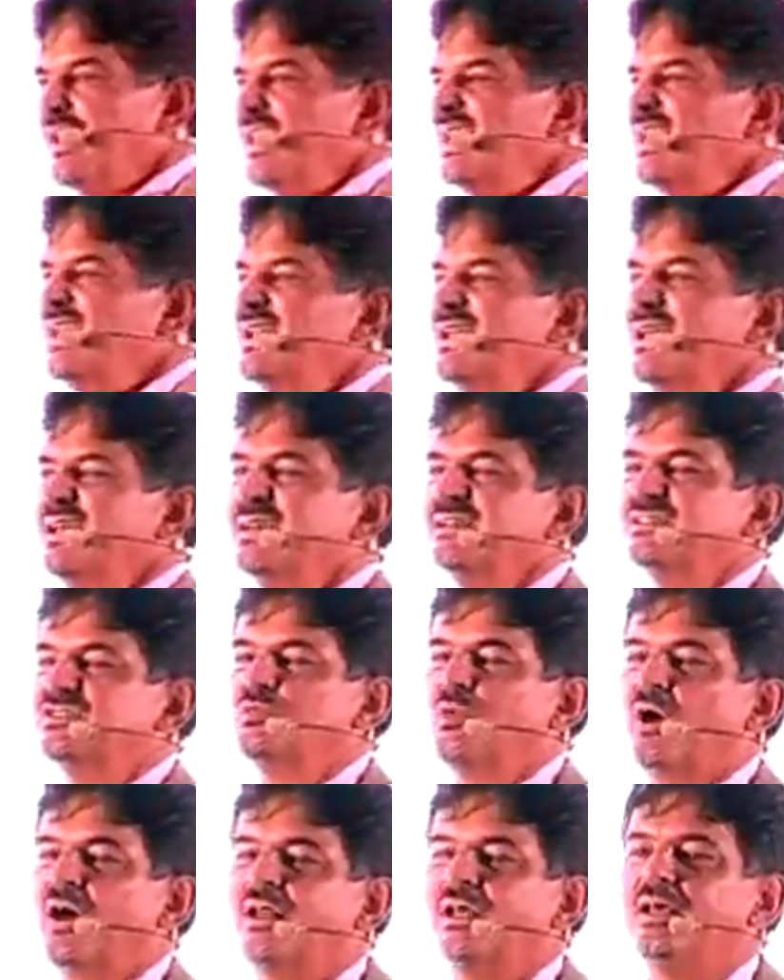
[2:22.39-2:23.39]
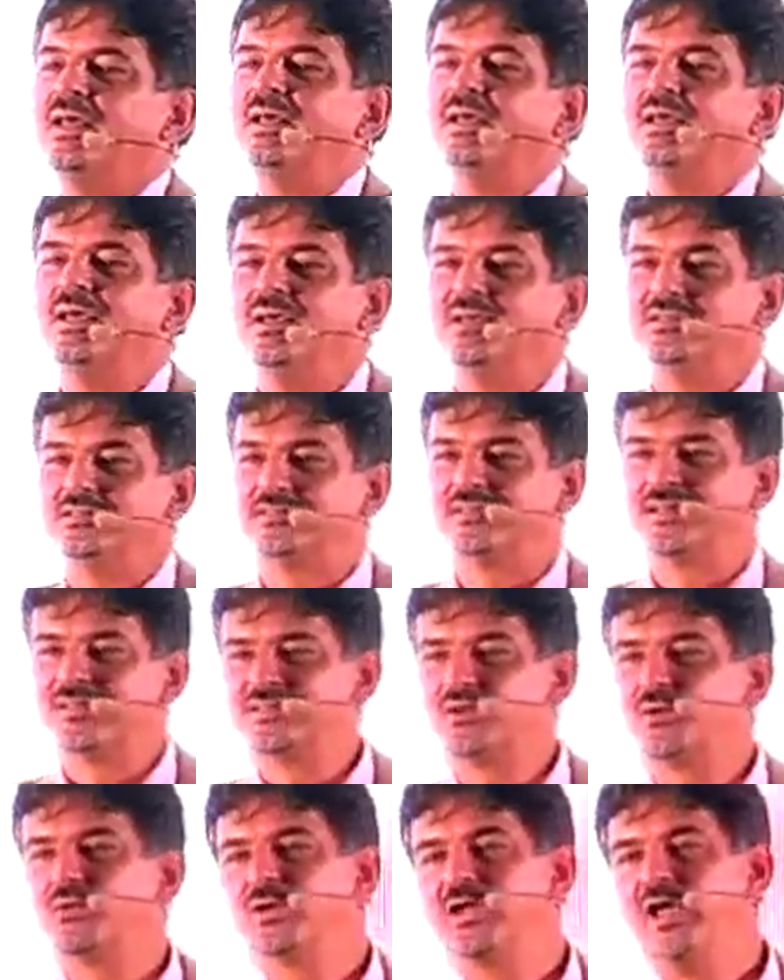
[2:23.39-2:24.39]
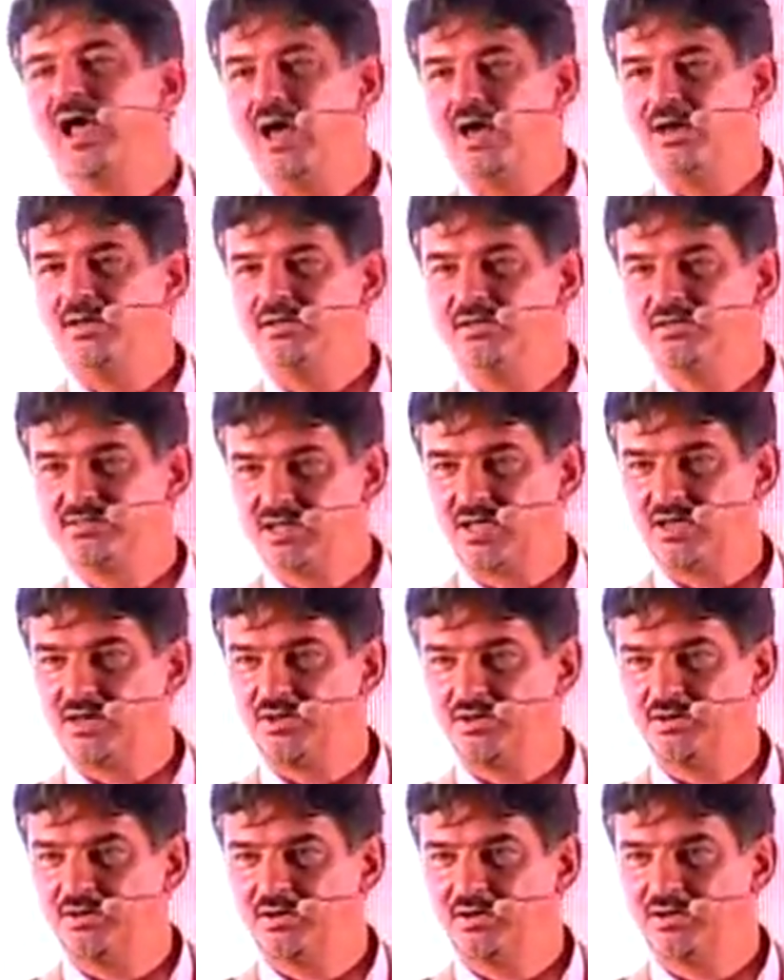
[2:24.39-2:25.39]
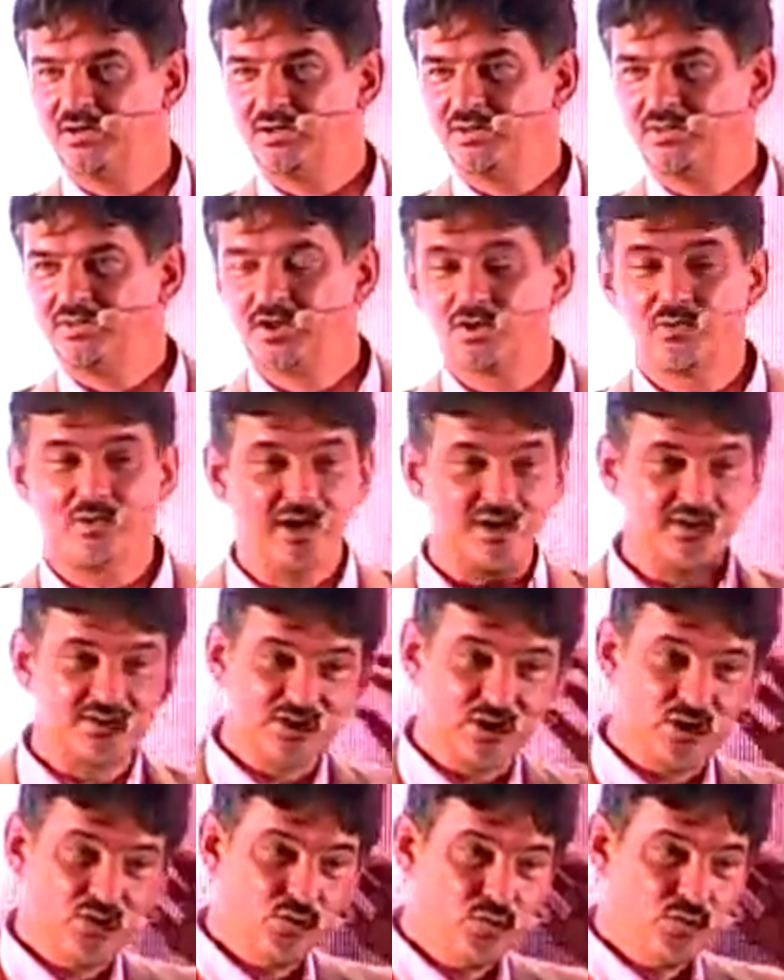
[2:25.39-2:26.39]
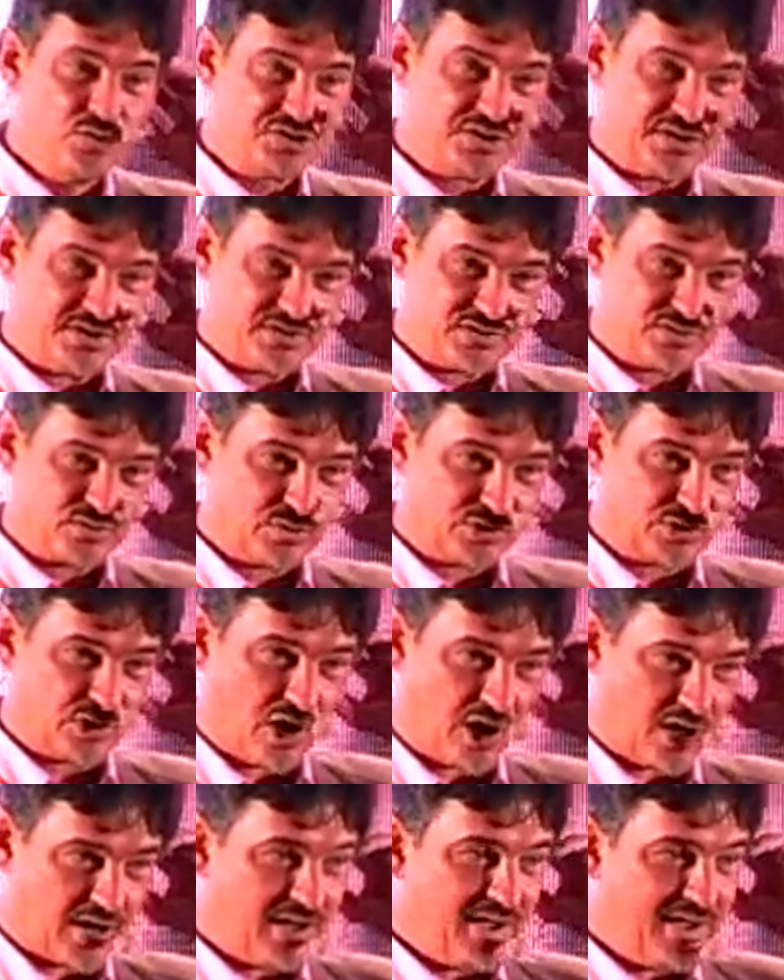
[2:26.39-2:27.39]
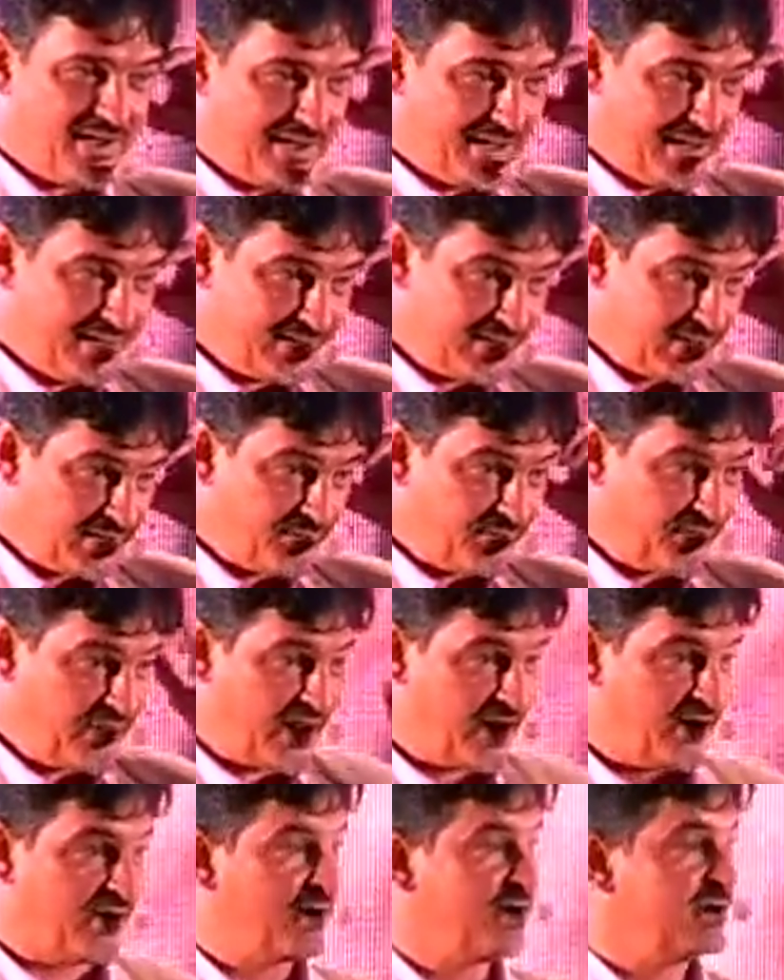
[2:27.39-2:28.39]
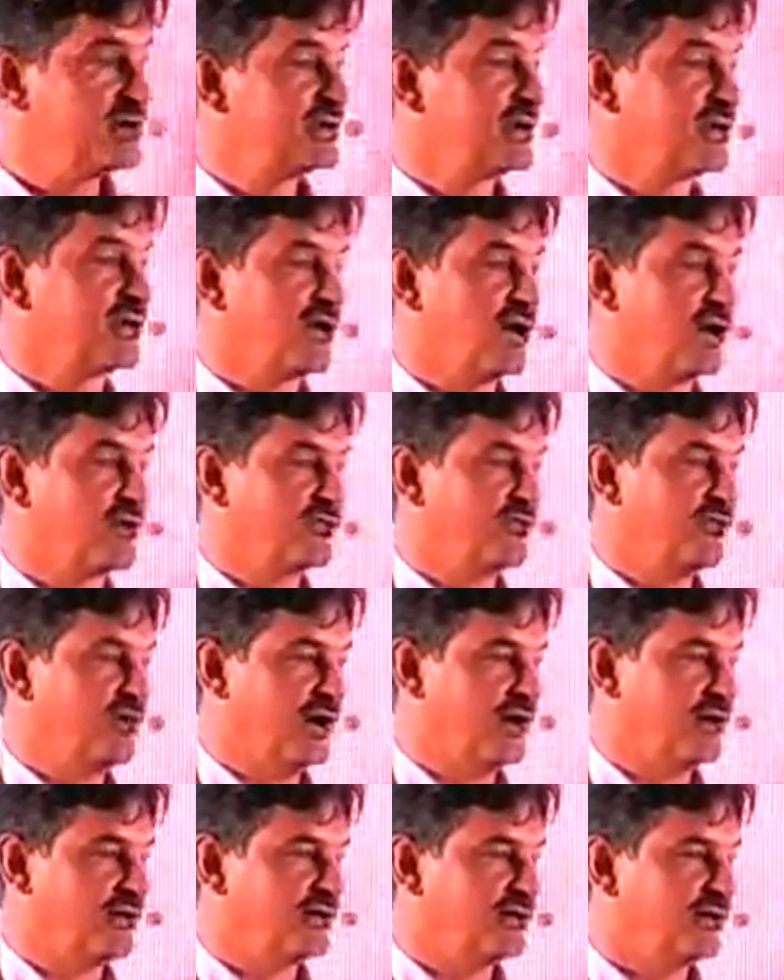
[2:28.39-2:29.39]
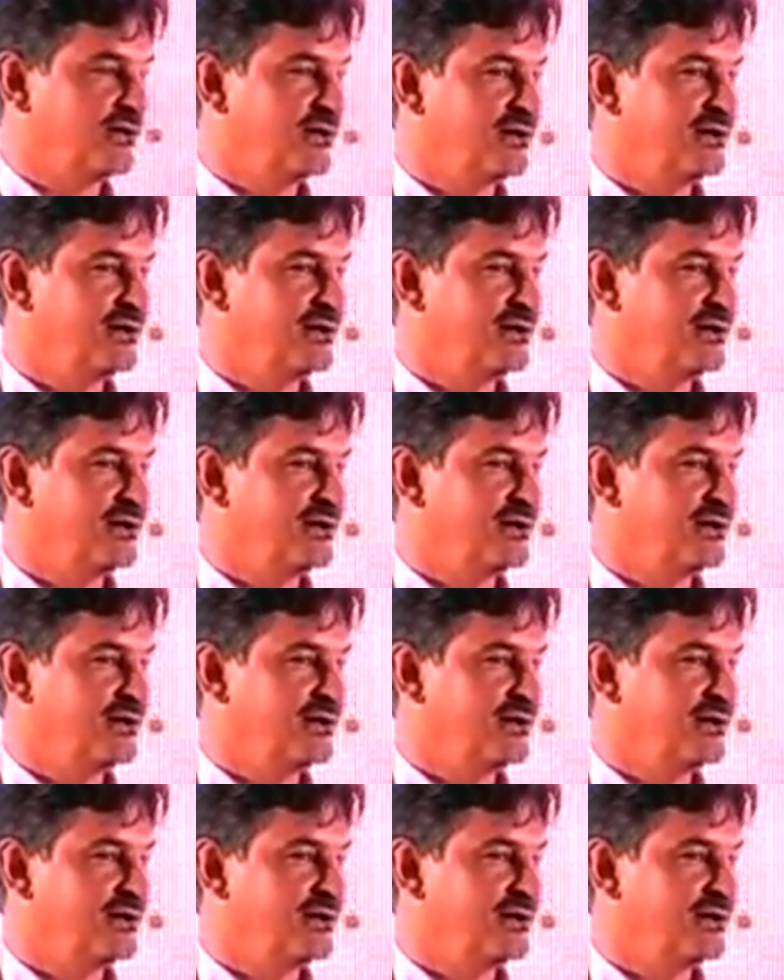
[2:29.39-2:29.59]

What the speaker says: It is what it is. It's a reality. Is that clear? The greatest delusion is to talk, is it fair, is it not fair?